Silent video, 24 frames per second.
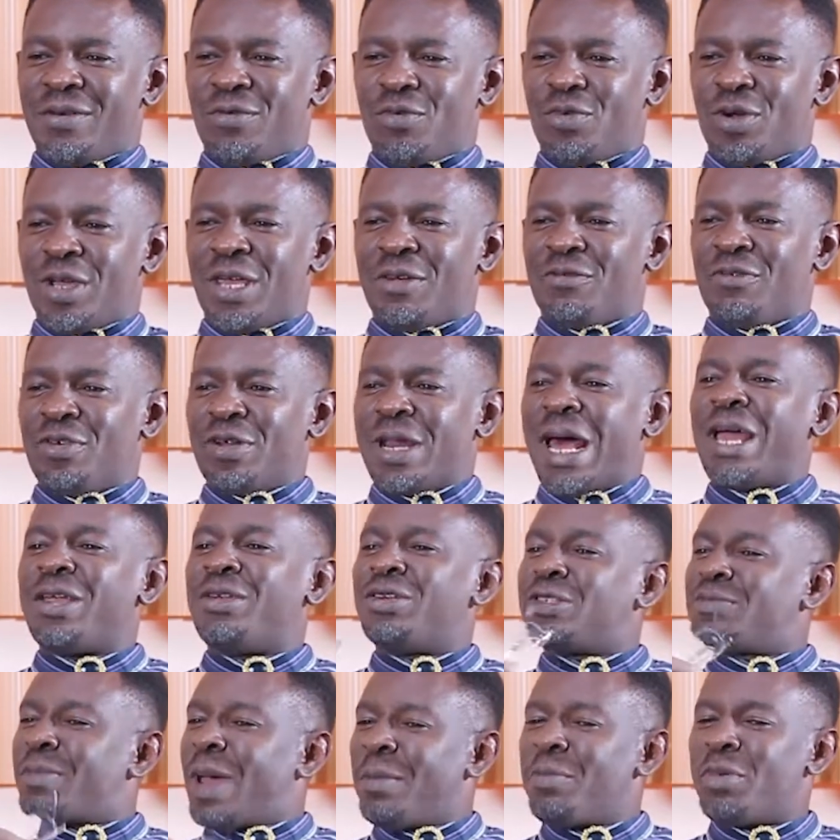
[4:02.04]
Even I
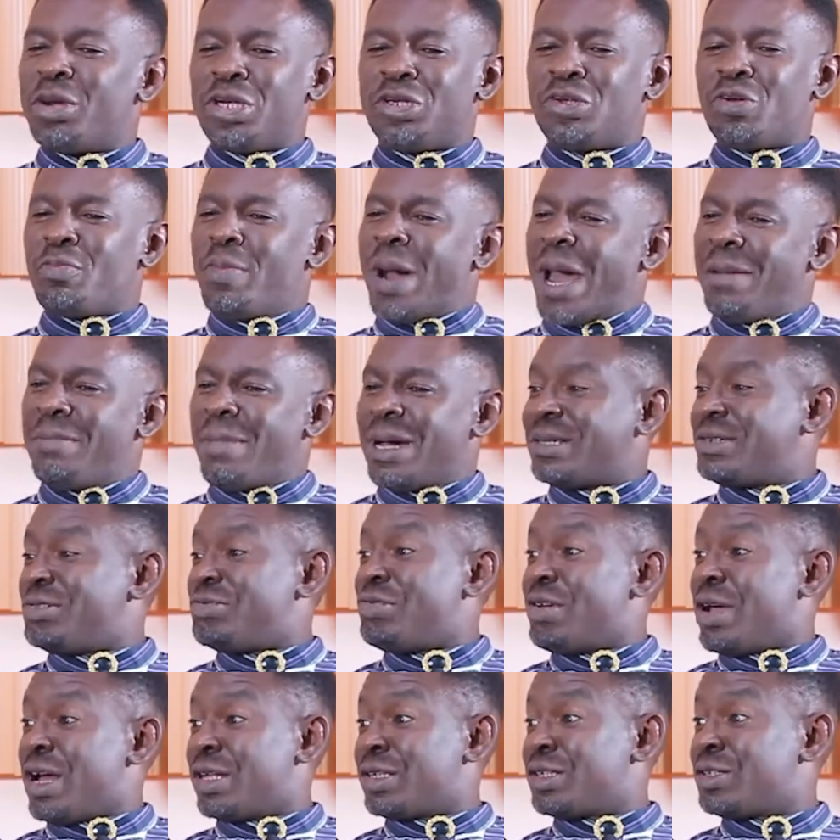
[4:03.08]
used my money to buy
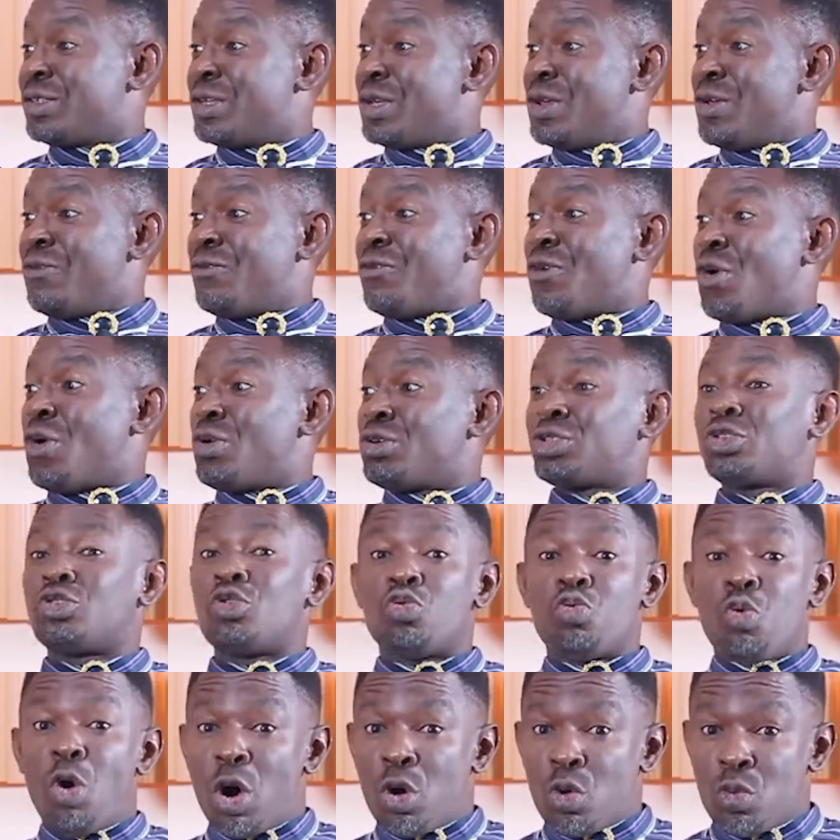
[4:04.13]
materials for us to
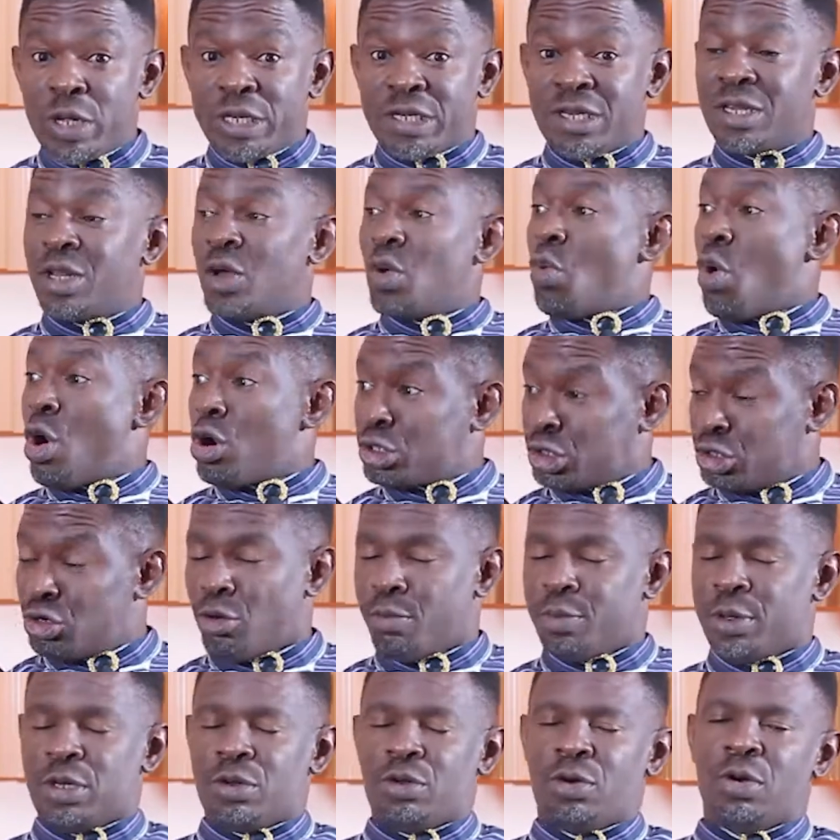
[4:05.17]
work with in the
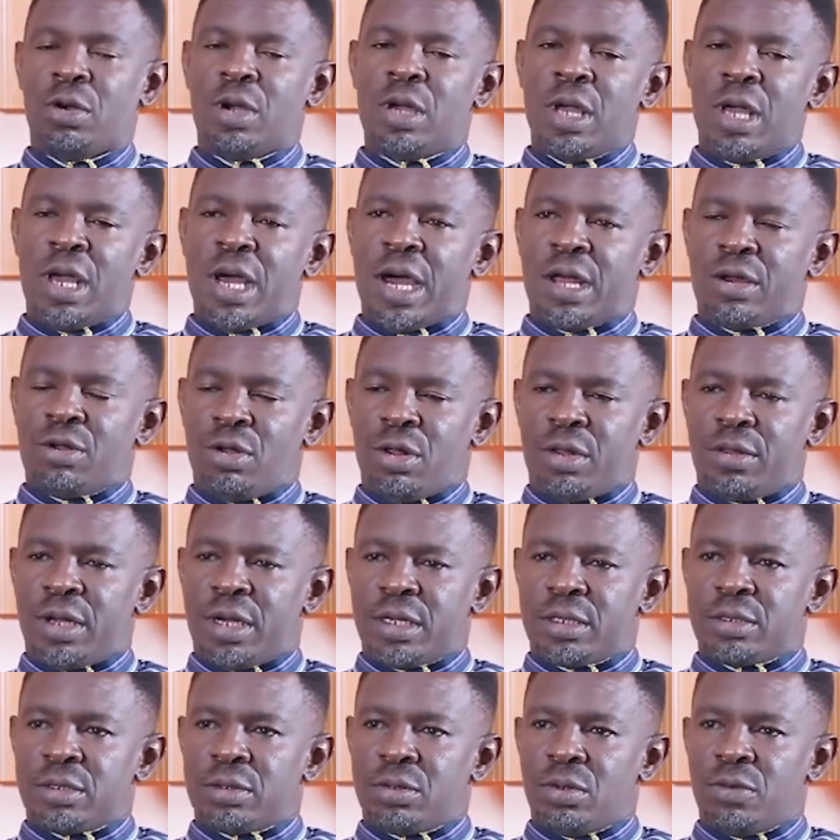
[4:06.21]
workshop, and all
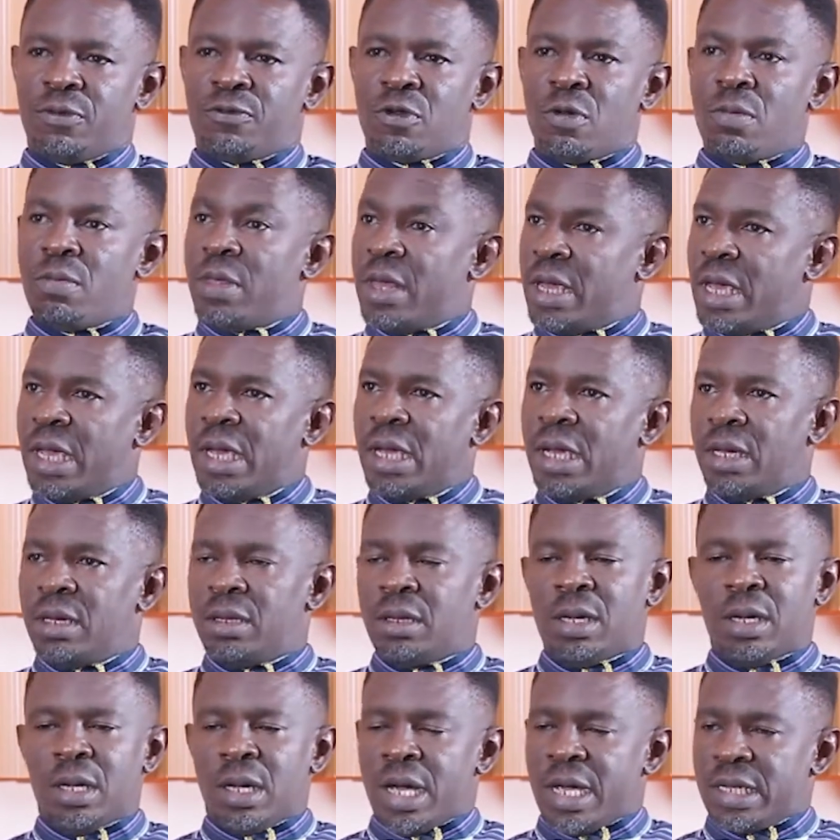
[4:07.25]
that. So from there,
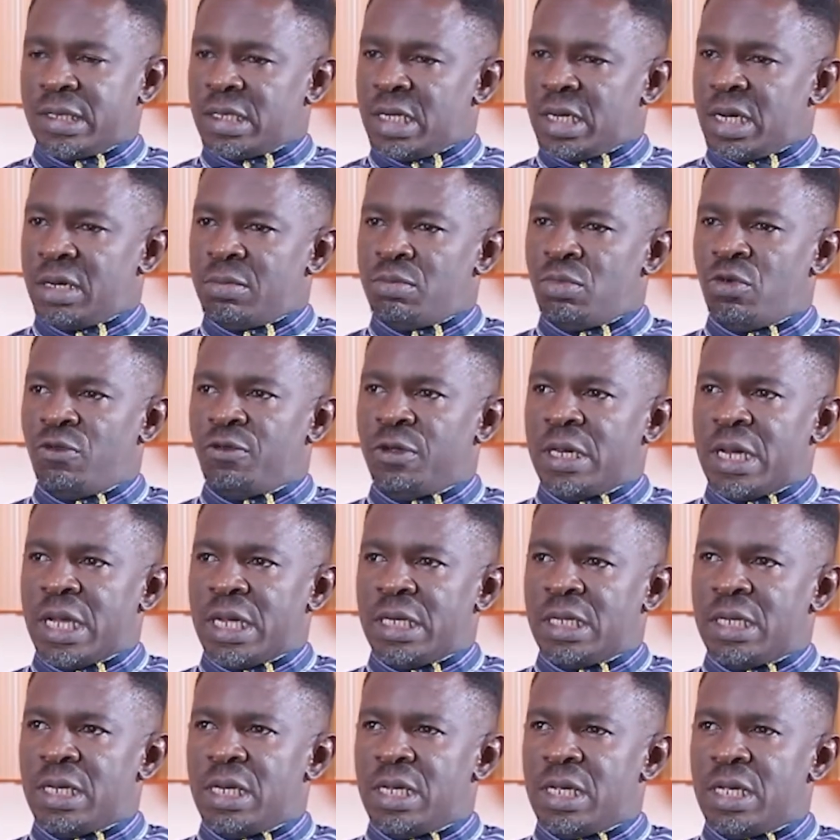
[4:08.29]
I started moving. And
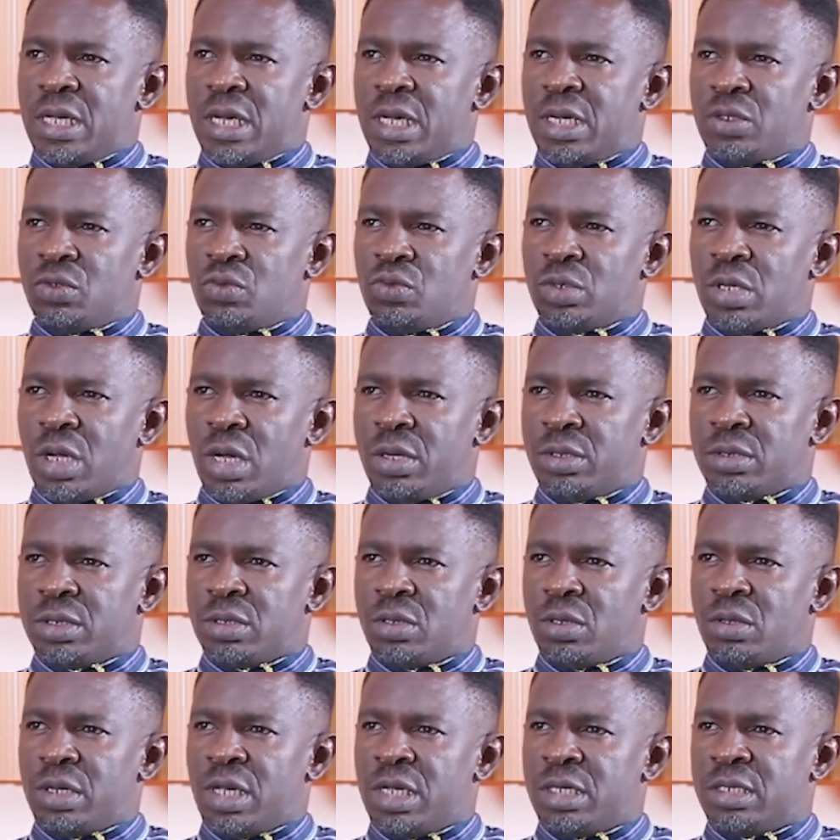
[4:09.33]
in the year 2000
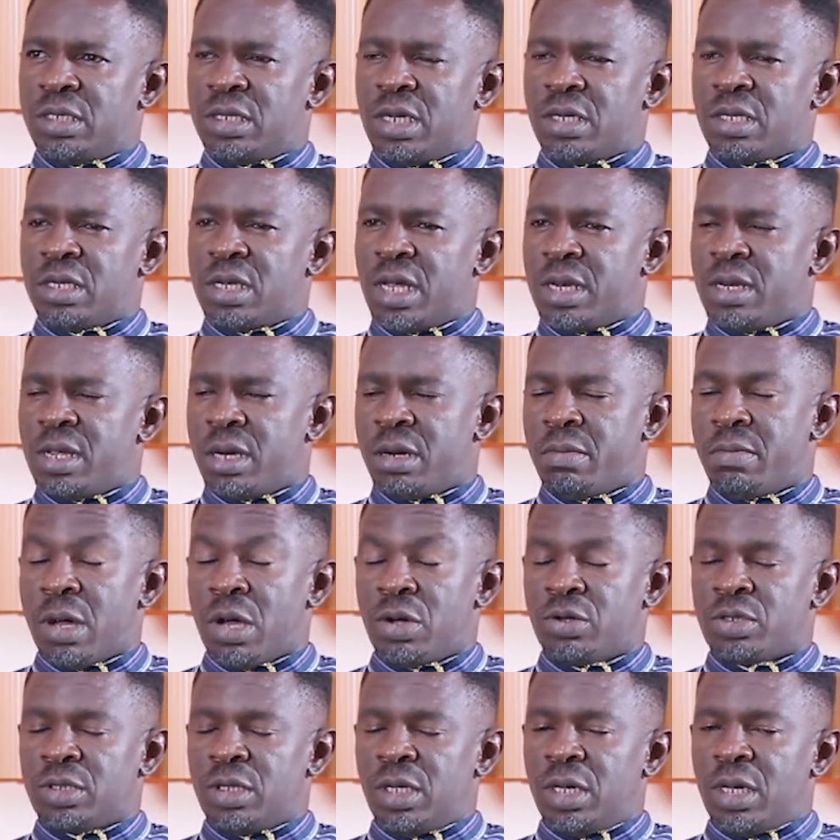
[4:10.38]
or 1999,
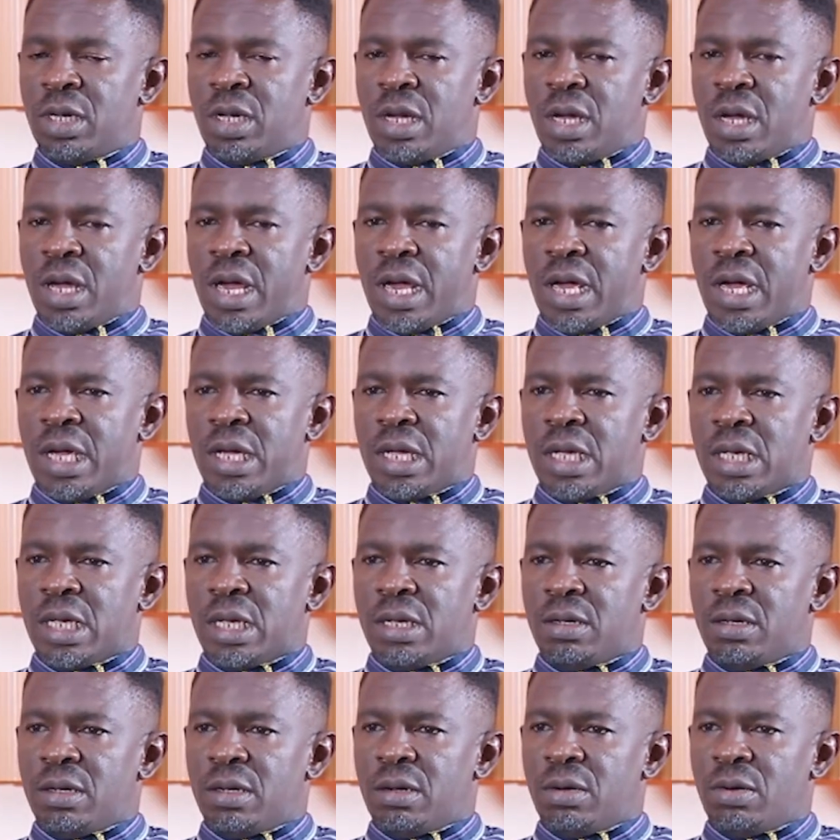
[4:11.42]
thereabout, I
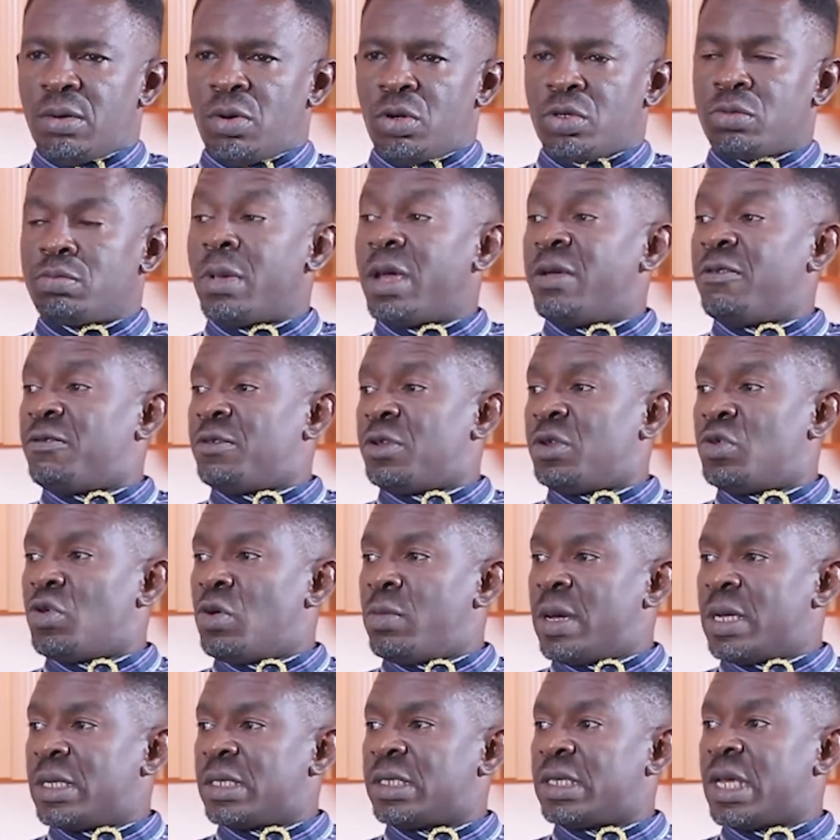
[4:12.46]
got my freedom
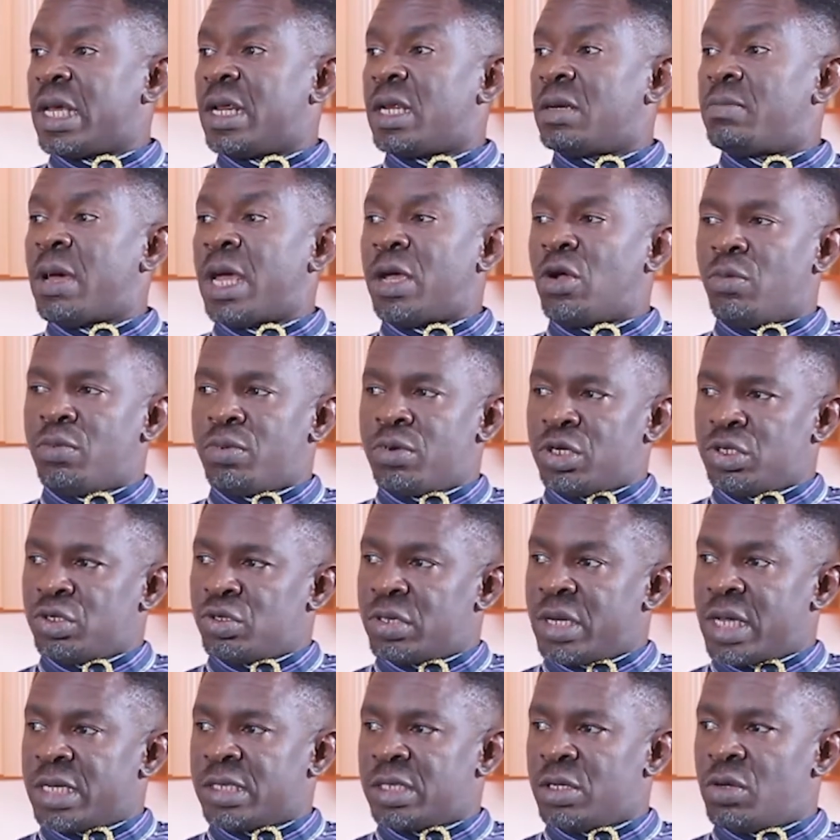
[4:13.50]
and started my
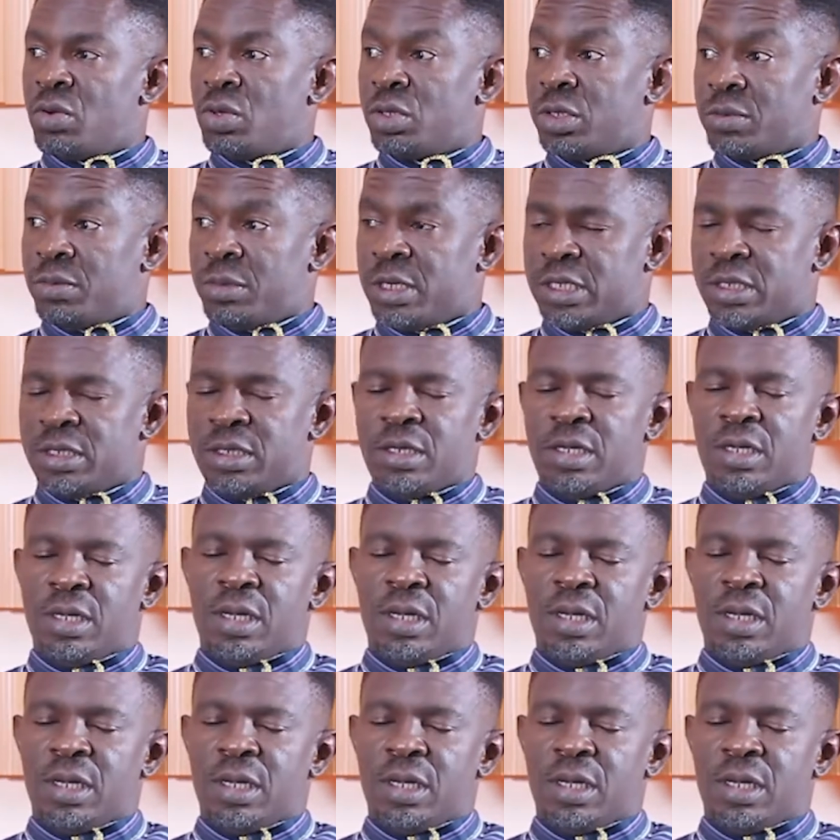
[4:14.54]
operation as a goldsmith.